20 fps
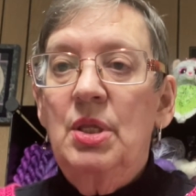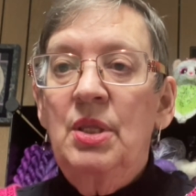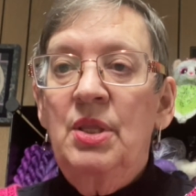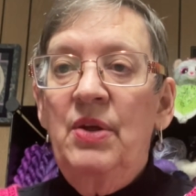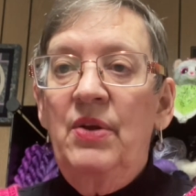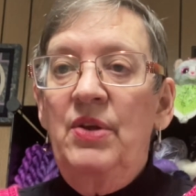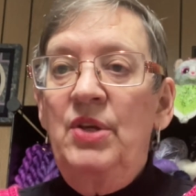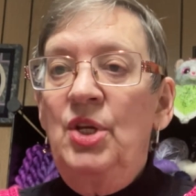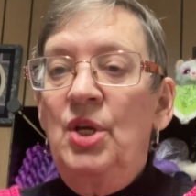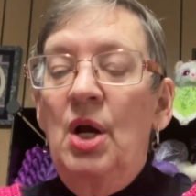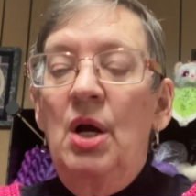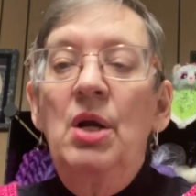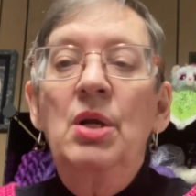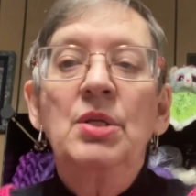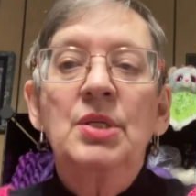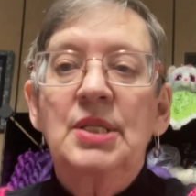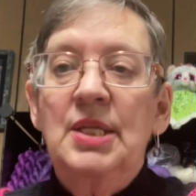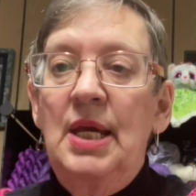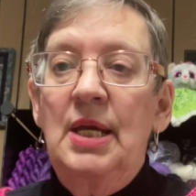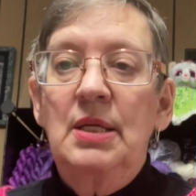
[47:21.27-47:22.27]
The
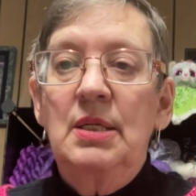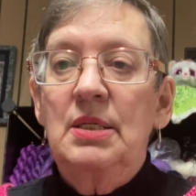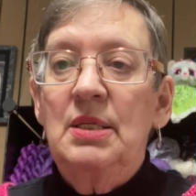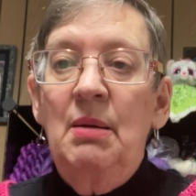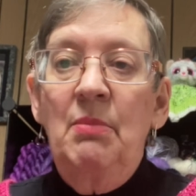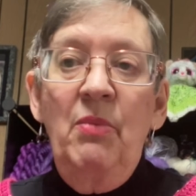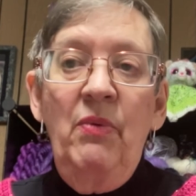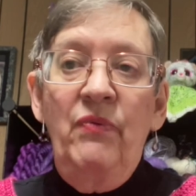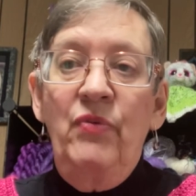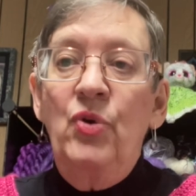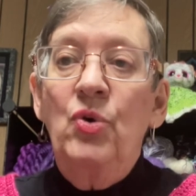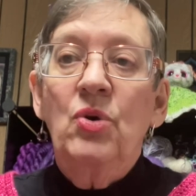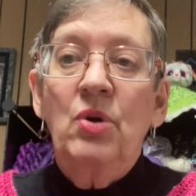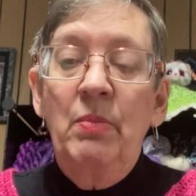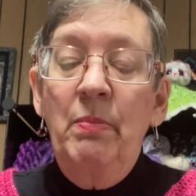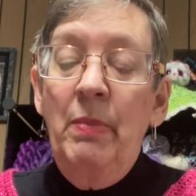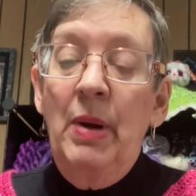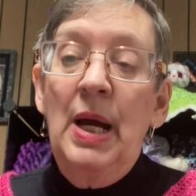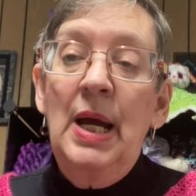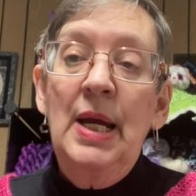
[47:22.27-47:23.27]
yarns that some of you
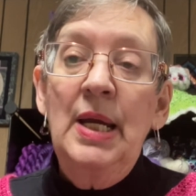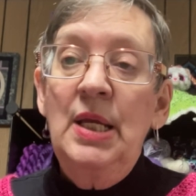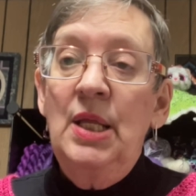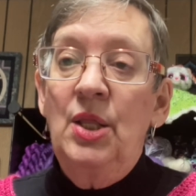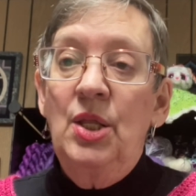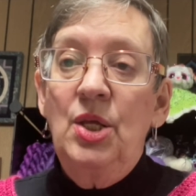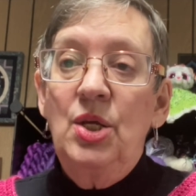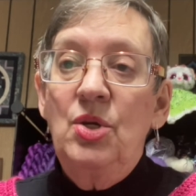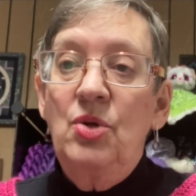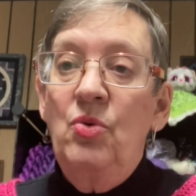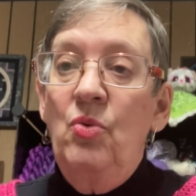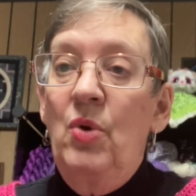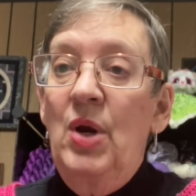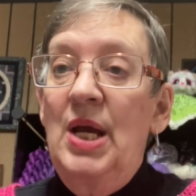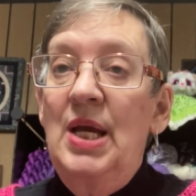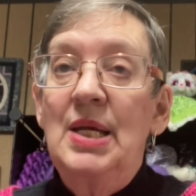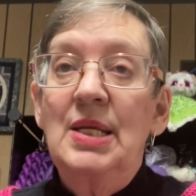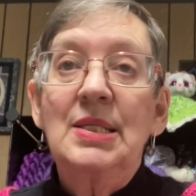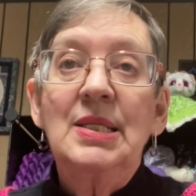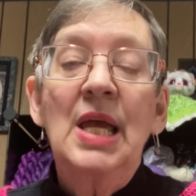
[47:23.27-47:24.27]
can buy in the
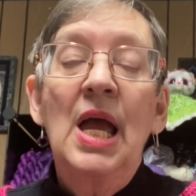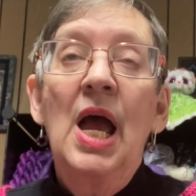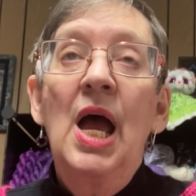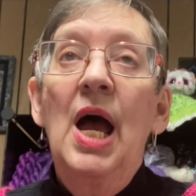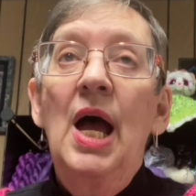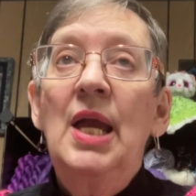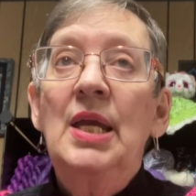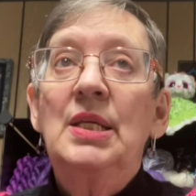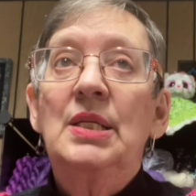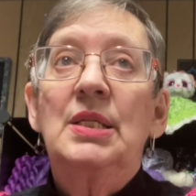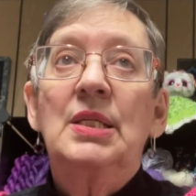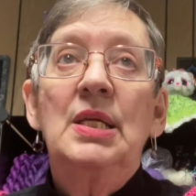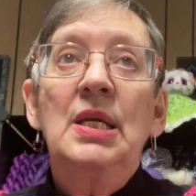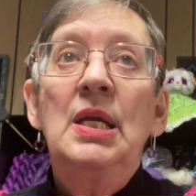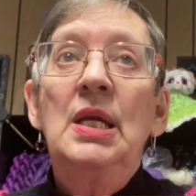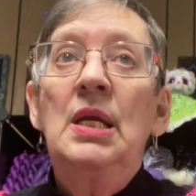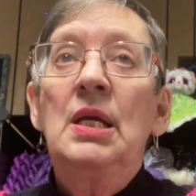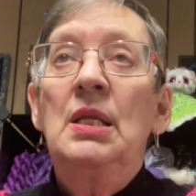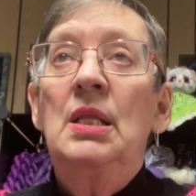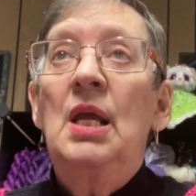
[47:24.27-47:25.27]
US, I
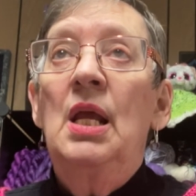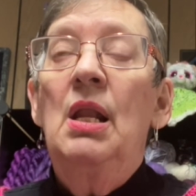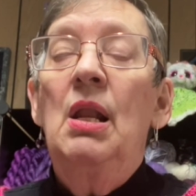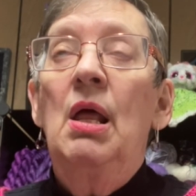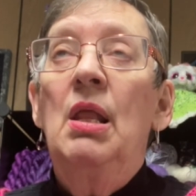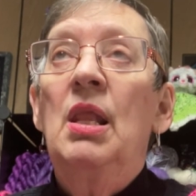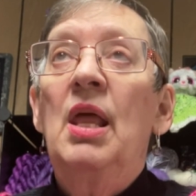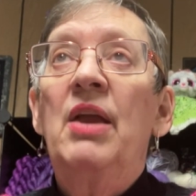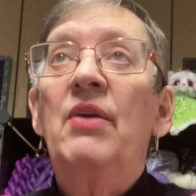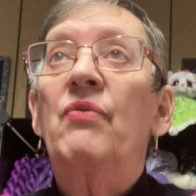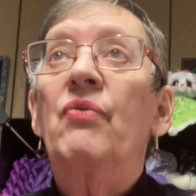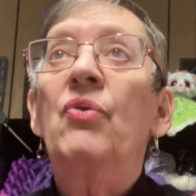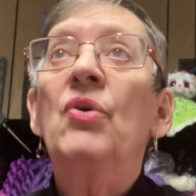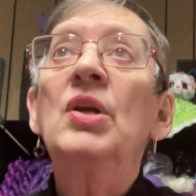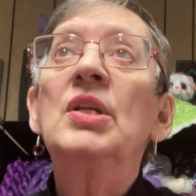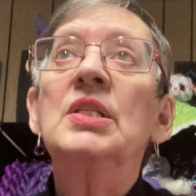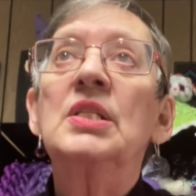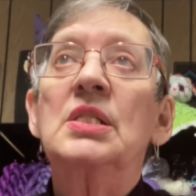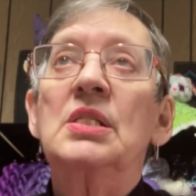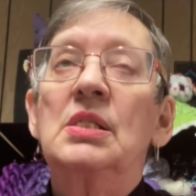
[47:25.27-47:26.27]
see, and they, like for
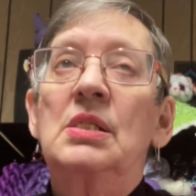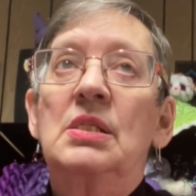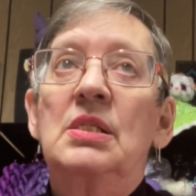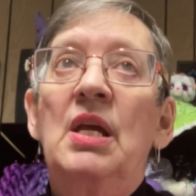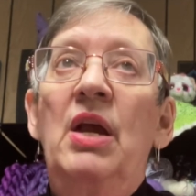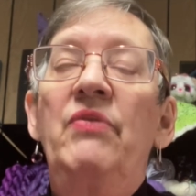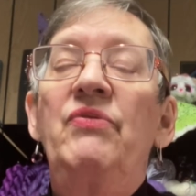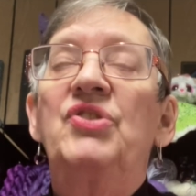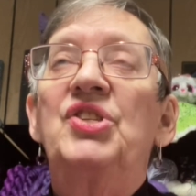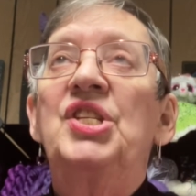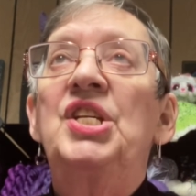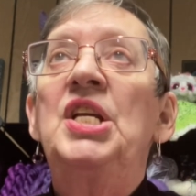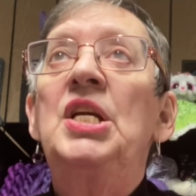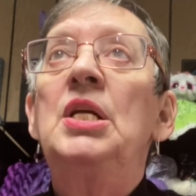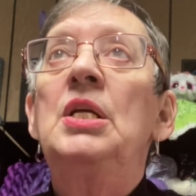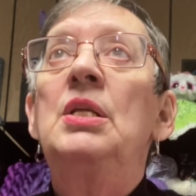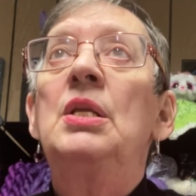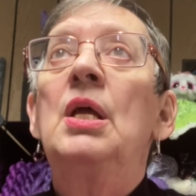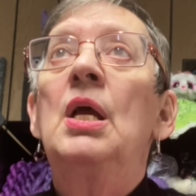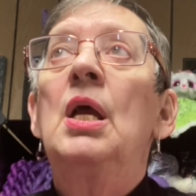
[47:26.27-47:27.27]
instance, I've
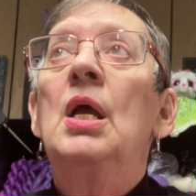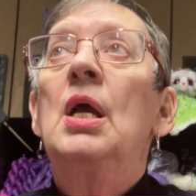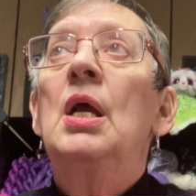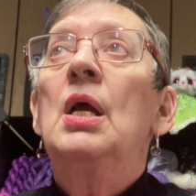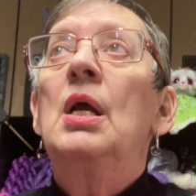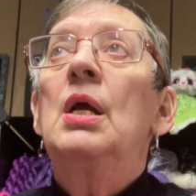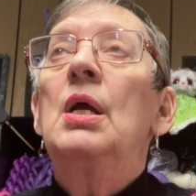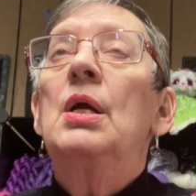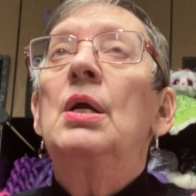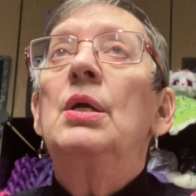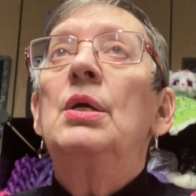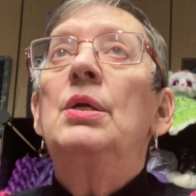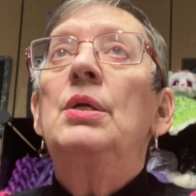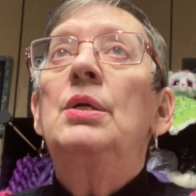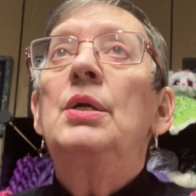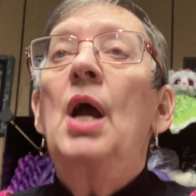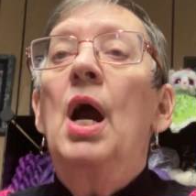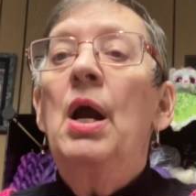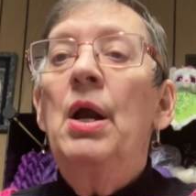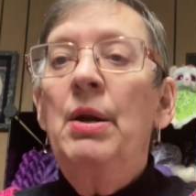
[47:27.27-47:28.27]
seen
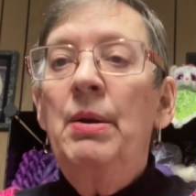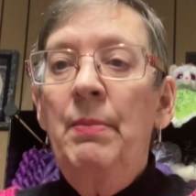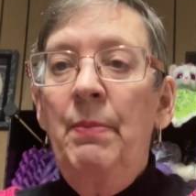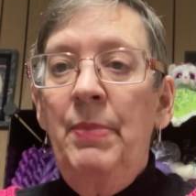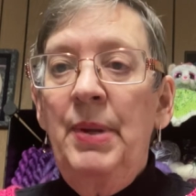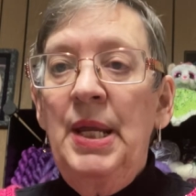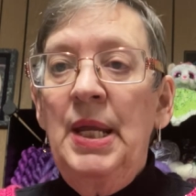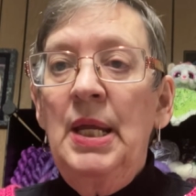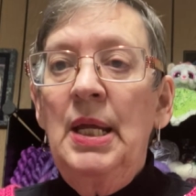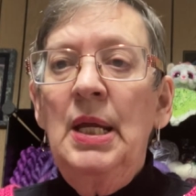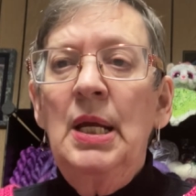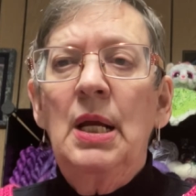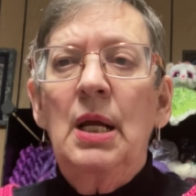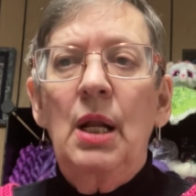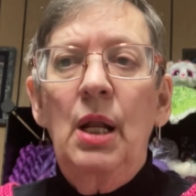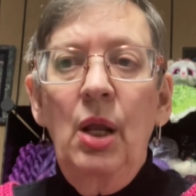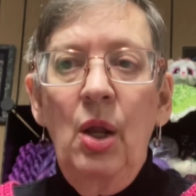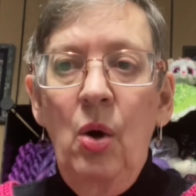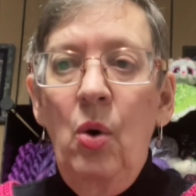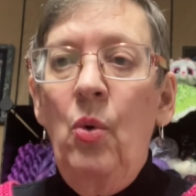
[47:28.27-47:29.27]
Yarn Bee
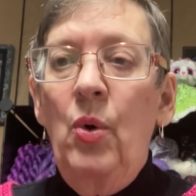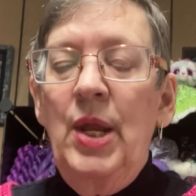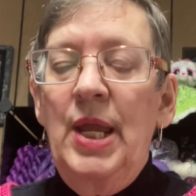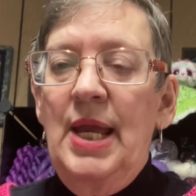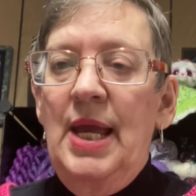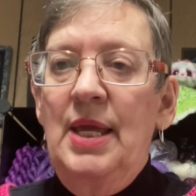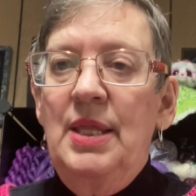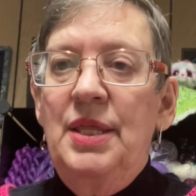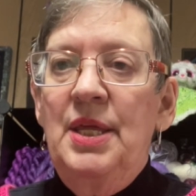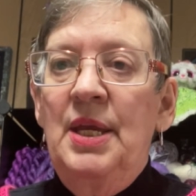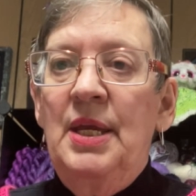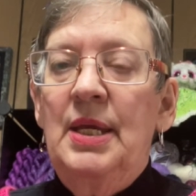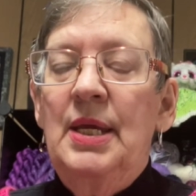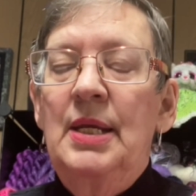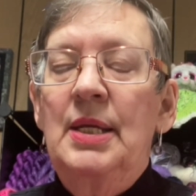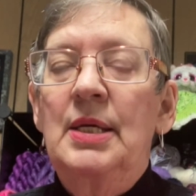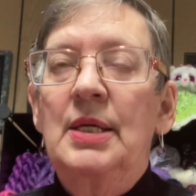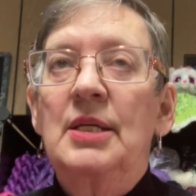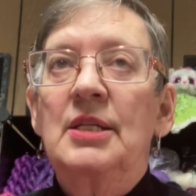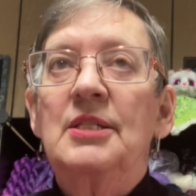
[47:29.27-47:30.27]
Chloe, I think it
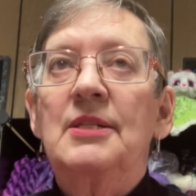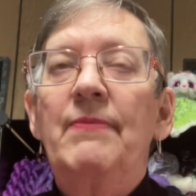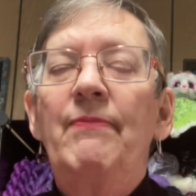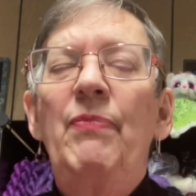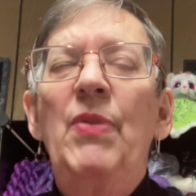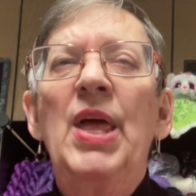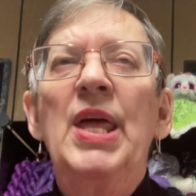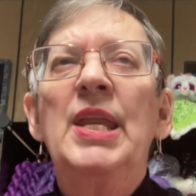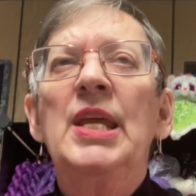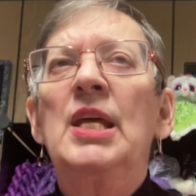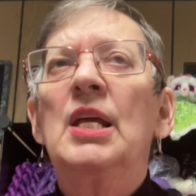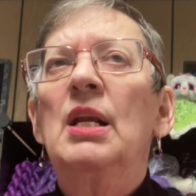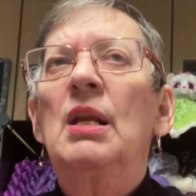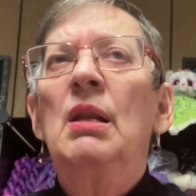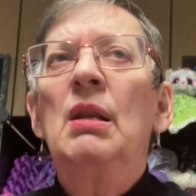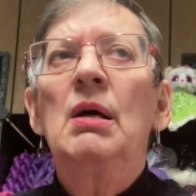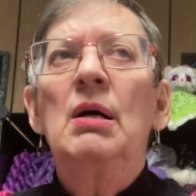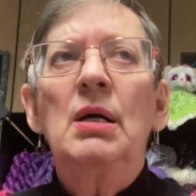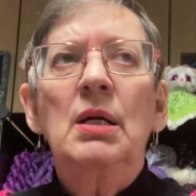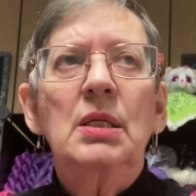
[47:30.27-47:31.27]
is, and it
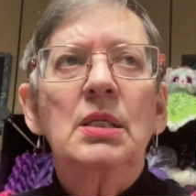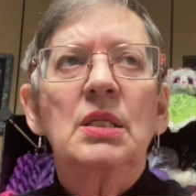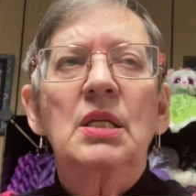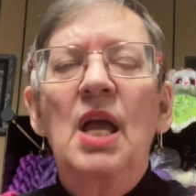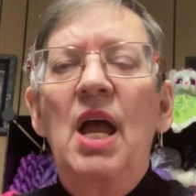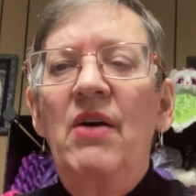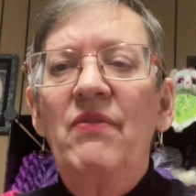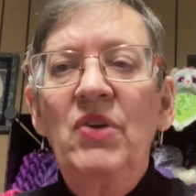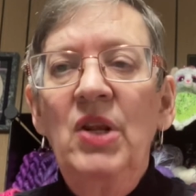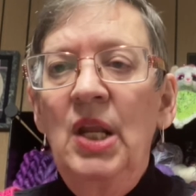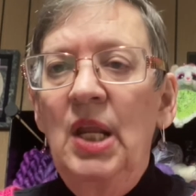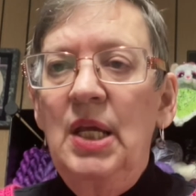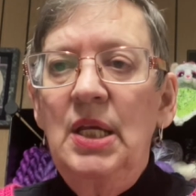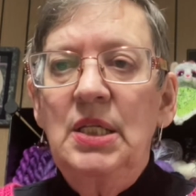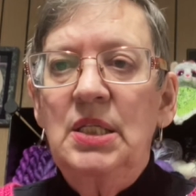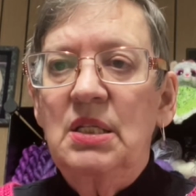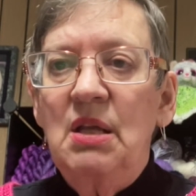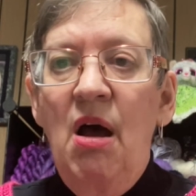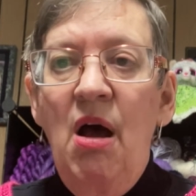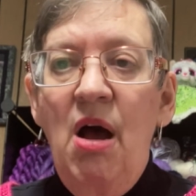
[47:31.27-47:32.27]
looks heavenly
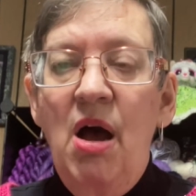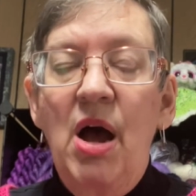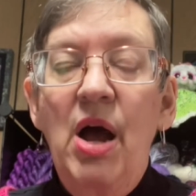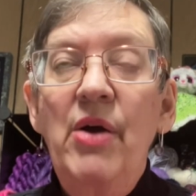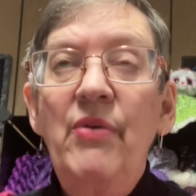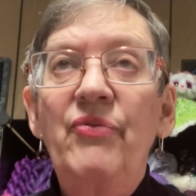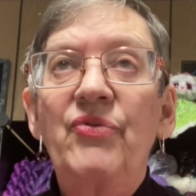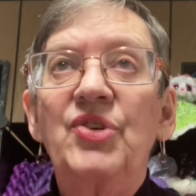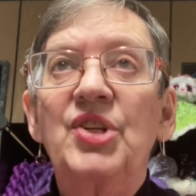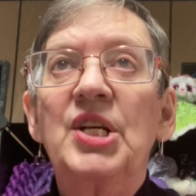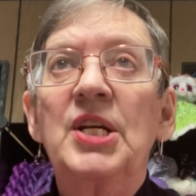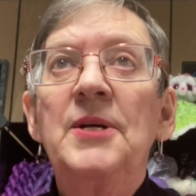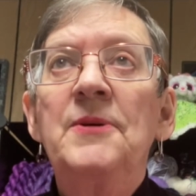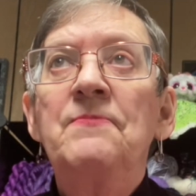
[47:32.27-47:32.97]
soft.